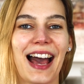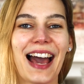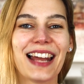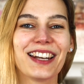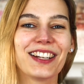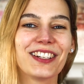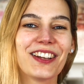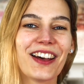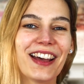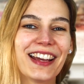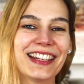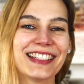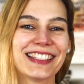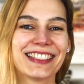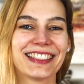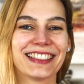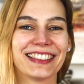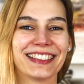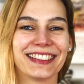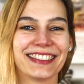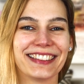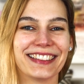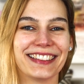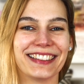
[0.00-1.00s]
Hallo
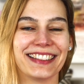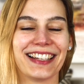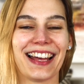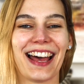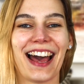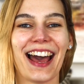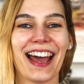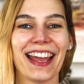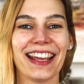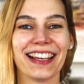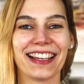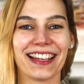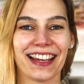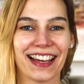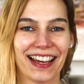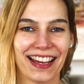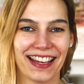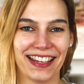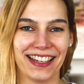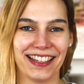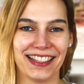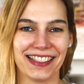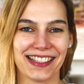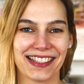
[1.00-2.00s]
Leute! Hi
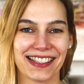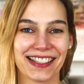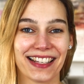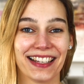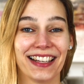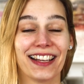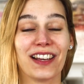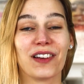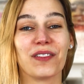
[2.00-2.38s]
guys!